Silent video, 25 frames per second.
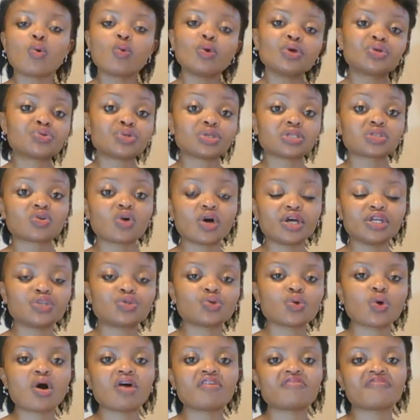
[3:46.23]
which is going
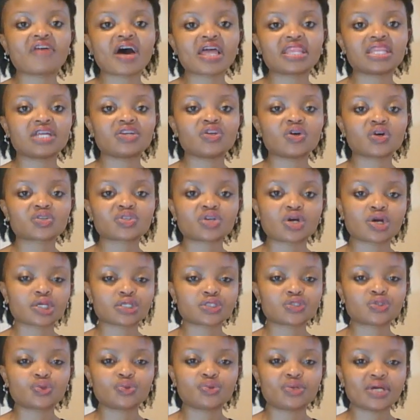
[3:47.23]
to offer the doctoral
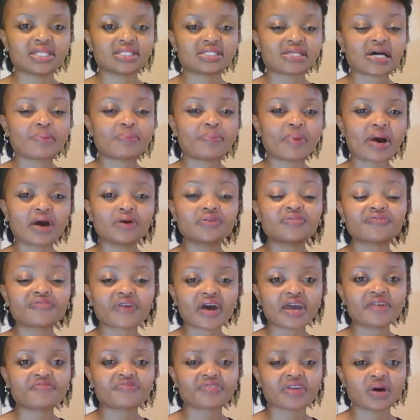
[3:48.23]
students about
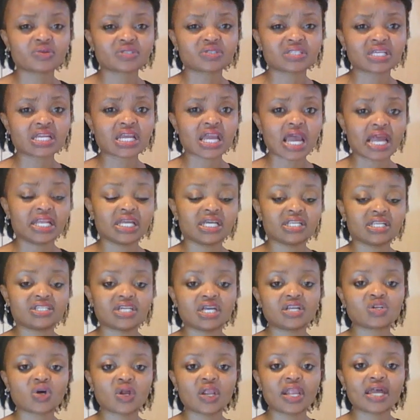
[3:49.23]
5,000
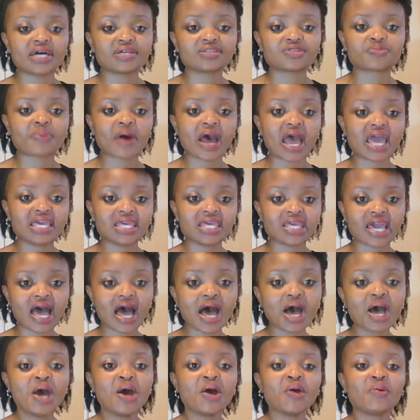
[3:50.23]
Canadian dollars per
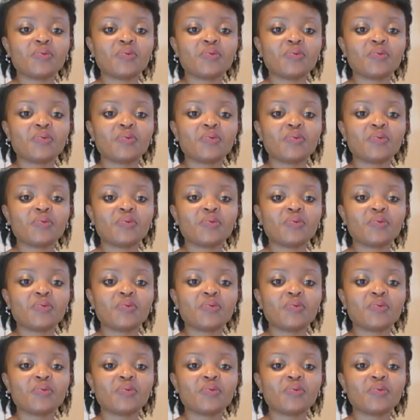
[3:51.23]
year.